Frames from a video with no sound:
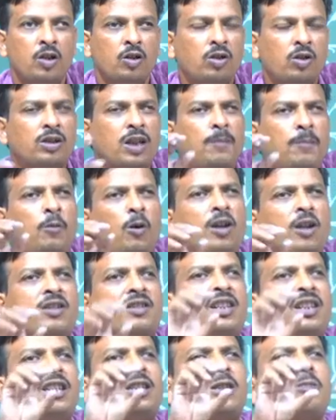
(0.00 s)
So, suppose
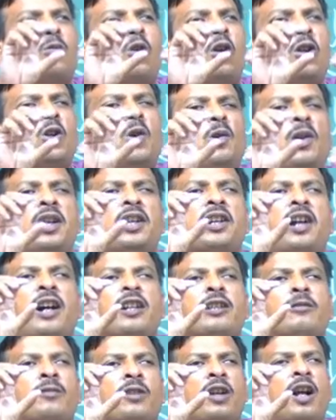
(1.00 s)
this module
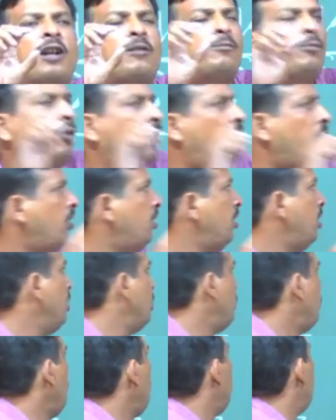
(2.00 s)
is run for week